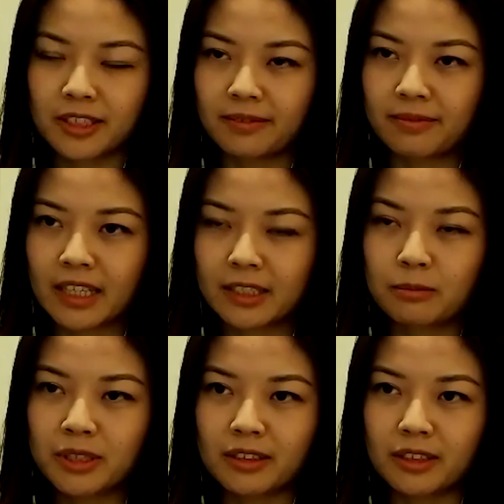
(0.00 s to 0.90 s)
and I
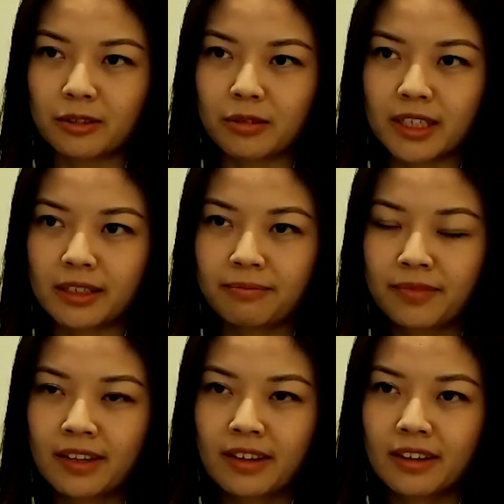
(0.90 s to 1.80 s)
completely agree.
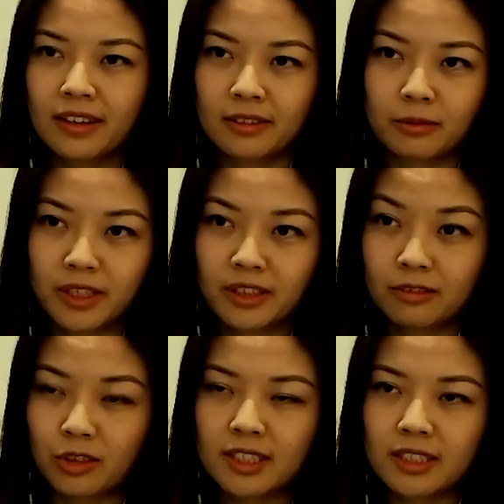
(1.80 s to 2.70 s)
With
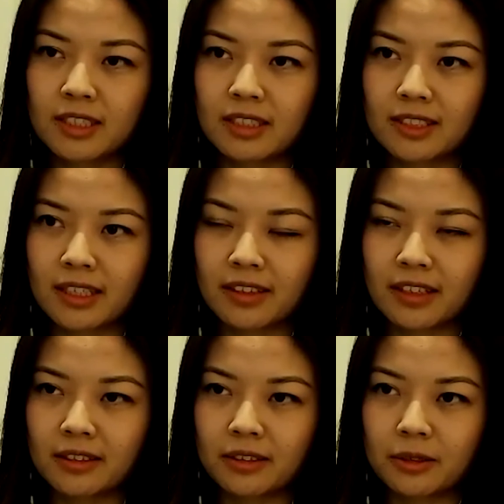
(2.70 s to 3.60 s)
trustlessness, I
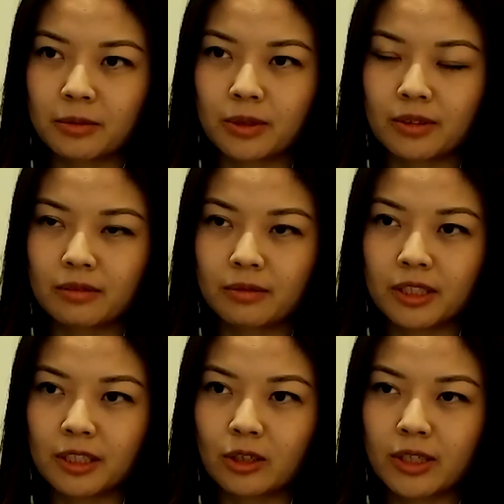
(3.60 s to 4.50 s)
think, we're
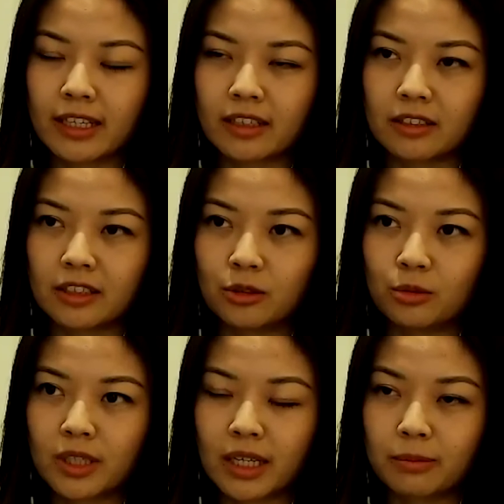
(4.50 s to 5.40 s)
really looking at a new
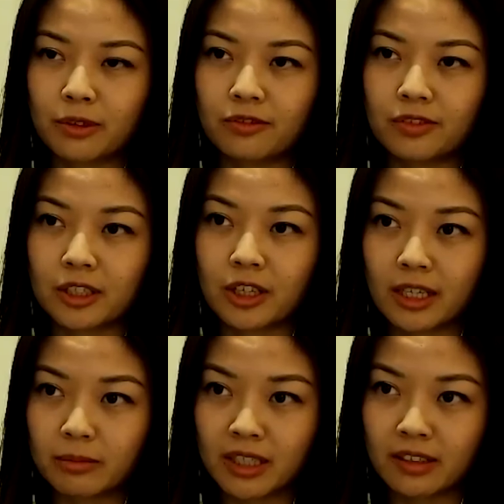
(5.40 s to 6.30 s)
type of
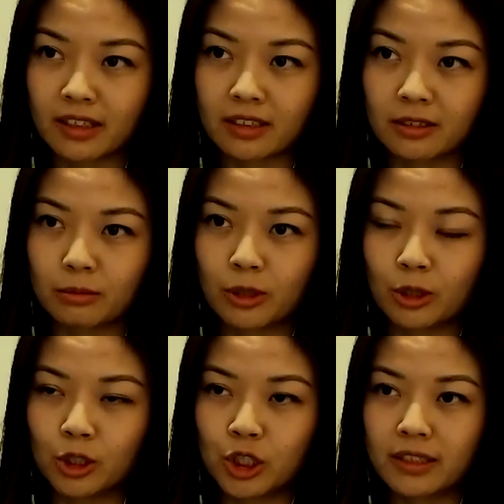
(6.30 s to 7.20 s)
economy that can
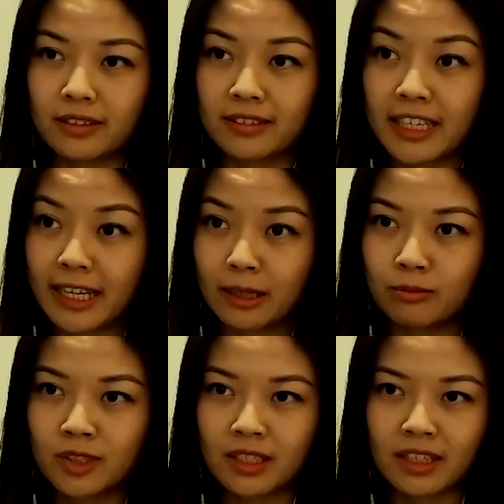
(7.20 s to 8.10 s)
emerge in
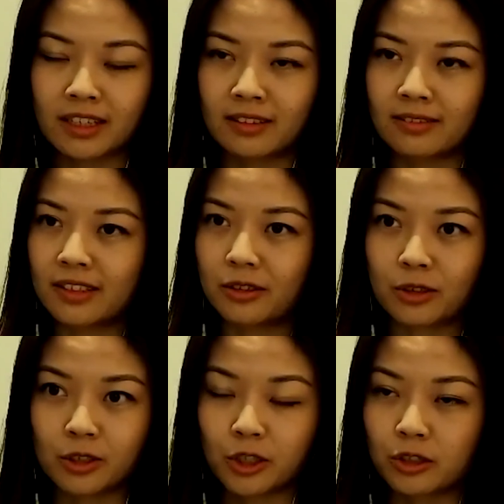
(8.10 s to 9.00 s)
games. And
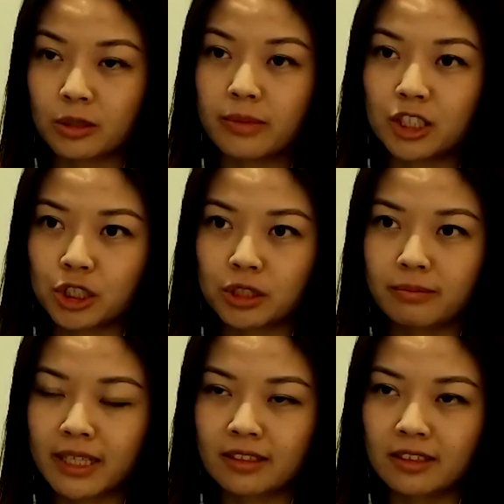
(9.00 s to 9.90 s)
earlier you mentioned
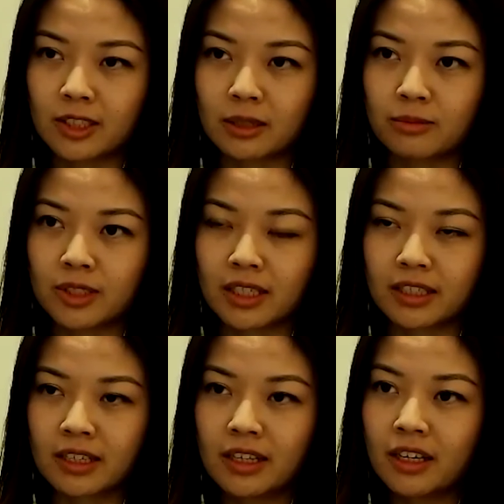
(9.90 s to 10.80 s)
mechanisms
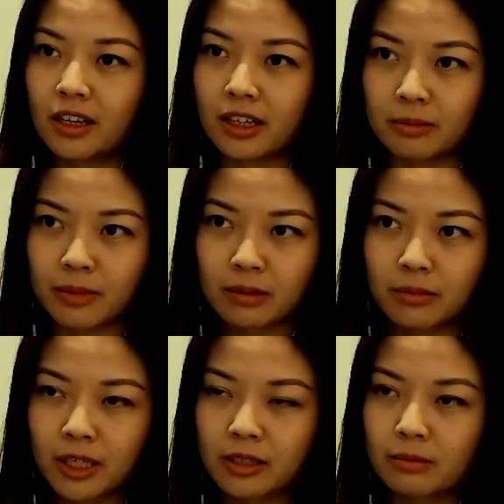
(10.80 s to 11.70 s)
like automated
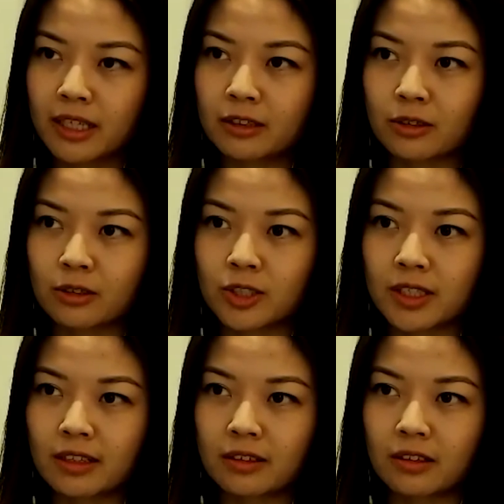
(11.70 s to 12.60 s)
market makers
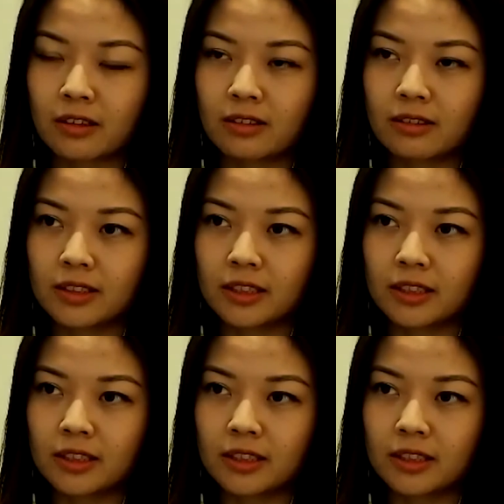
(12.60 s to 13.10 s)
that are,